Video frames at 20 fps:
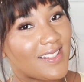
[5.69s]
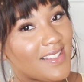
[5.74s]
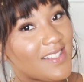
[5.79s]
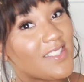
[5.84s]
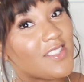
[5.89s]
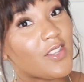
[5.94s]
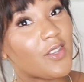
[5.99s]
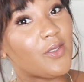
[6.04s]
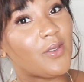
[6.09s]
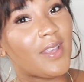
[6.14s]

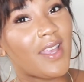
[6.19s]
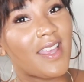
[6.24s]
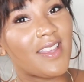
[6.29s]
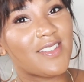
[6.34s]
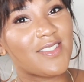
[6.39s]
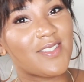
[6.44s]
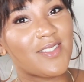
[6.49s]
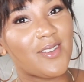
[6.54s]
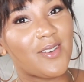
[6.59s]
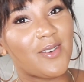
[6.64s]
So you
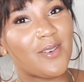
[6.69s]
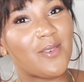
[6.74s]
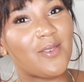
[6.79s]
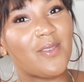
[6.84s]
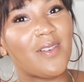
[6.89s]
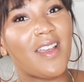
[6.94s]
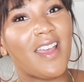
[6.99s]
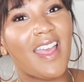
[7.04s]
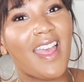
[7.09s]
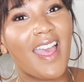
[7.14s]
guys
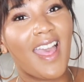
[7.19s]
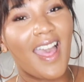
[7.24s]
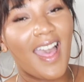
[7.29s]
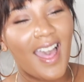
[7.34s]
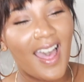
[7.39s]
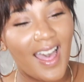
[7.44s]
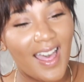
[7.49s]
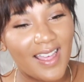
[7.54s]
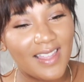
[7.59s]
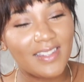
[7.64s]
know
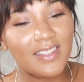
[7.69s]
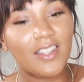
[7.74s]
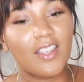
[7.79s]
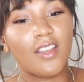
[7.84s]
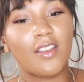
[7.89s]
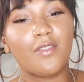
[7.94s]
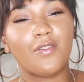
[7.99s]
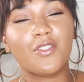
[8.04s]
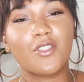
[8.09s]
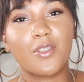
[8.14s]
I
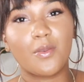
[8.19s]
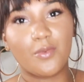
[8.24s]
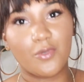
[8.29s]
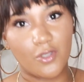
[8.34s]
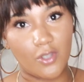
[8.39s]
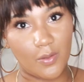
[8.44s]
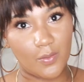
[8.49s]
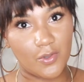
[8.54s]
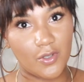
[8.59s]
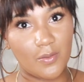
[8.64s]
love
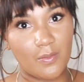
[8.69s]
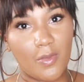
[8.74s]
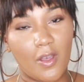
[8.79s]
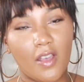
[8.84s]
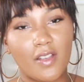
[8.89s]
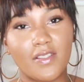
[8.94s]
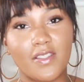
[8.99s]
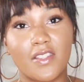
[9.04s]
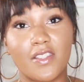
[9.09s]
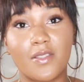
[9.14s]
subscription
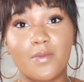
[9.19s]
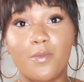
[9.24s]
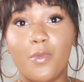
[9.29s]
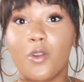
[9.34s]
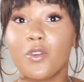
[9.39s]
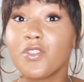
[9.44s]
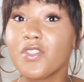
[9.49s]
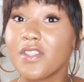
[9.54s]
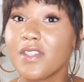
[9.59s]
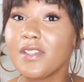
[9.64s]
boxes
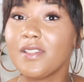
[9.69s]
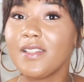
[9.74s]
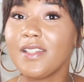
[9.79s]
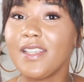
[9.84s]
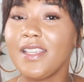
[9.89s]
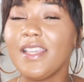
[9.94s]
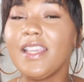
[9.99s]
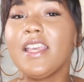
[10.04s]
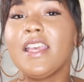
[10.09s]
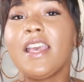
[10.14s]

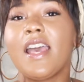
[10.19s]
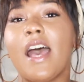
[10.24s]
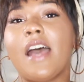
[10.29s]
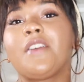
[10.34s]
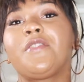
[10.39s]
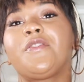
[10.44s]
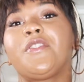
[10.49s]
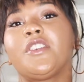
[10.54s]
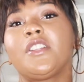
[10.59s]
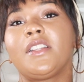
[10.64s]
personally.
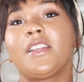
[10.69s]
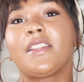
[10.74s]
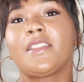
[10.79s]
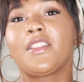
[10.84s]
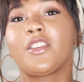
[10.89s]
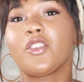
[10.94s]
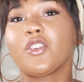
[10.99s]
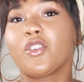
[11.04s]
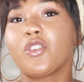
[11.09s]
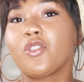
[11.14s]
I feel like
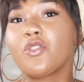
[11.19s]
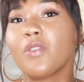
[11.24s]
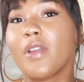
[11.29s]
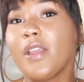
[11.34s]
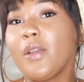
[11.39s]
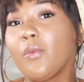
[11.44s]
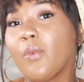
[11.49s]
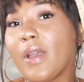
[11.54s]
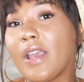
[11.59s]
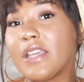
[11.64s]
they're a
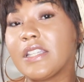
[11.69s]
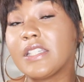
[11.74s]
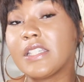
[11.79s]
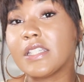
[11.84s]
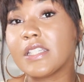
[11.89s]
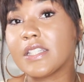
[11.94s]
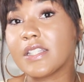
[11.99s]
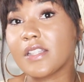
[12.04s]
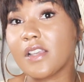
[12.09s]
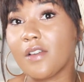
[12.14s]
great way to
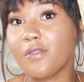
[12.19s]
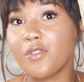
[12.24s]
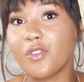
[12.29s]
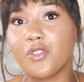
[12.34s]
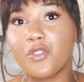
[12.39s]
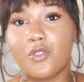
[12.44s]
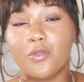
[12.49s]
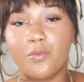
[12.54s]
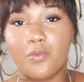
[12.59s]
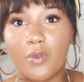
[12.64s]
discover
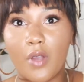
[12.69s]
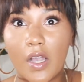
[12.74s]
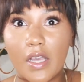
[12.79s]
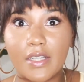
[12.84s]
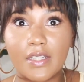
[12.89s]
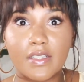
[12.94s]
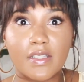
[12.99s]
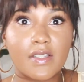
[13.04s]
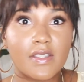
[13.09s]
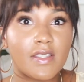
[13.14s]
new
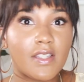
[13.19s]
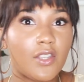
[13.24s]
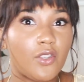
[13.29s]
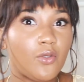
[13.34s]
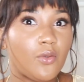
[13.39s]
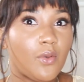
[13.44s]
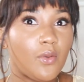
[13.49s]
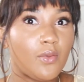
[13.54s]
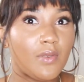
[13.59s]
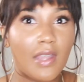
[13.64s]
products that
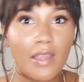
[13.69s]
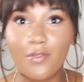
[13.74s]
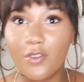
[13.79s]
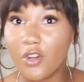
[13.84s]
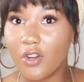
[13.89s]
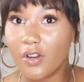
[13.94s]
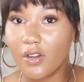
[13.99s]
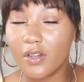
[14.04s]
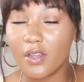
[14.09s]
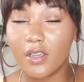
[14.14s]
you've never
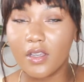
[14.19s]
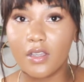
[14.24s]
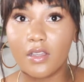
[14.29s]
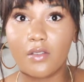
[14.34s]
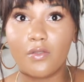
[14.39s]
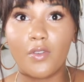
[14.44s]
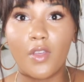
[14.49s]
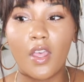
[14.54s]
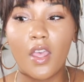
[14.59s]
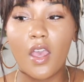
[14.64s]
heard
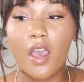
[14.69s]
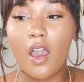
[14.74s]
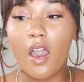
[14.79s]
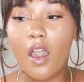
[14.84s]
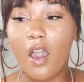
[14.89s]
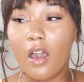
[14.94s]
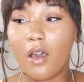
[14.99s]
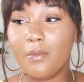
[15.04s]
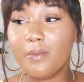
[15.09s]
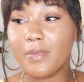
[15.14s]
of,
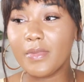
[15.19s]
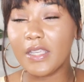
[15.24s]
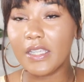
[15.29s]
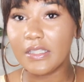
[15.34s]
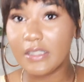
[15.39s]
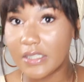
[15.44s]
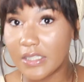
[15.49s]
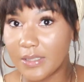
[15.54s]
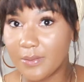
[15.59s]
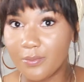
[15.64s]

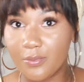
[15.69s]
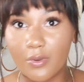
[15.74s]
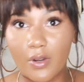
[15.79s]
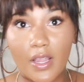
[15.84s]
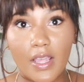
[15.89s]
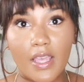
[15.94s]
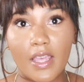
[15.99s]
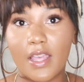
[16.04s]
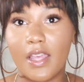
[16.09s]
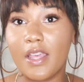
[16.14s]
indie
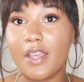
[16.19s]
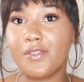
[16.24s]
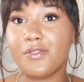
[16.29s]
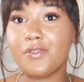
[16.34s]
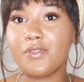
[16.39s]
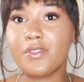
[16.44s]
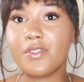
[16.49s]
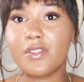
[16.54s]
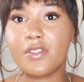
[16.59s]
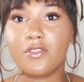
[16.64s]

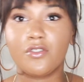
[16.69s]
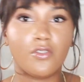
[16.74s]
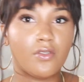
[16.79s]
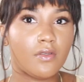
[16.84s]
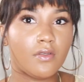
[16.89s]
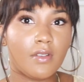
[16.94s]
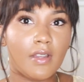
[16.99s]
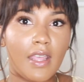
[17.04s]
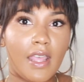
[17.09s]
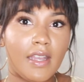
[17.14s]
brands,
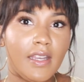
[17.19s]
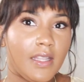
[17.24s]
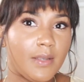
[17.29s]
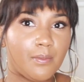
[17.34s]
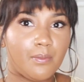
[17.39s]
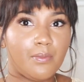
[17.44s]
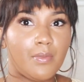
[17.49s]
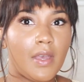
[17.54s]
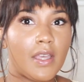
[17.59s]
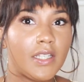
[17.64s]

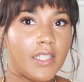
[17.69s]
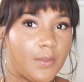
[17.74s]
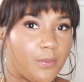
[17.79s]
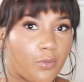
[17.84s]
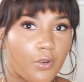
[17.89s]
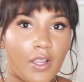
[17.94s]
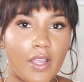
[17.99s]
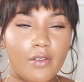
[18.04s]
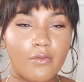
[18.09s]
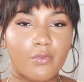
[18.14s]
any
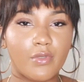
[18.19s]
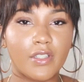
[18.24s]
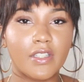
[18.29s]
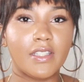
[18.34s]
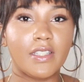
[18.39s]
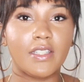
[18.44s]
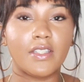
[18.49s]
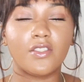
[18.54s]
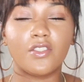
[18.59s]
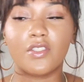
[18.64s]
brand
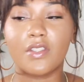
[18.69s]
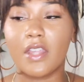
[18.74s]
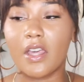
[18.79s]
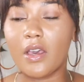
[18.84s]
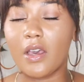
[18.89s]
really.